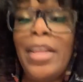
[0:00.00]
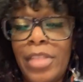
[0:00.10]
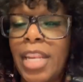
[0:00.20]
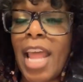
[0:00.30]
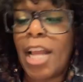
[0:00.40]

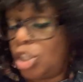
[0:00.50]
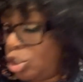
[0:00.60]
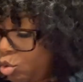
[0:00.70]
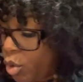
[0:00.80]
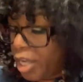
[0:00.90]
Then that's
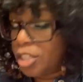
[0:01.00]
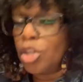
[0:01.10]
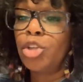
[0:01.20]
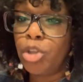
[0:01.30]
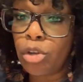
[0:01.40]
your choice.
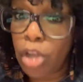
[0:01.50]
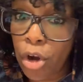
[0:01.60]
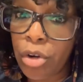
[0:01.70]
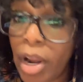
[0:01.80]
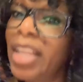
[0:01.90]
You'll
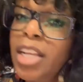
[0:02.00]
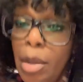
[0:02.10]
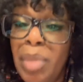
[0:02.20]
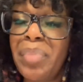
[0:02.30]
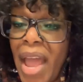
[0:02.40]
learn that he
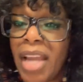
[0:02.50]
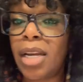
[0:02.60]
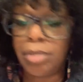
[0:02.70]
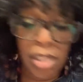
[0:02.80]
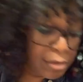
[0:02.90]
can be packing
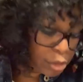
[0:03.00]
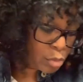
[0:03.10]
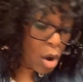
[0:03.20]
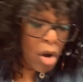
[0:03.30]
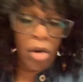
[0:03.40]
up stuff
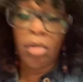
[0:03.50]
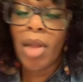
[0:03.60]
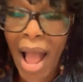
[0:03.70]
tomorrow.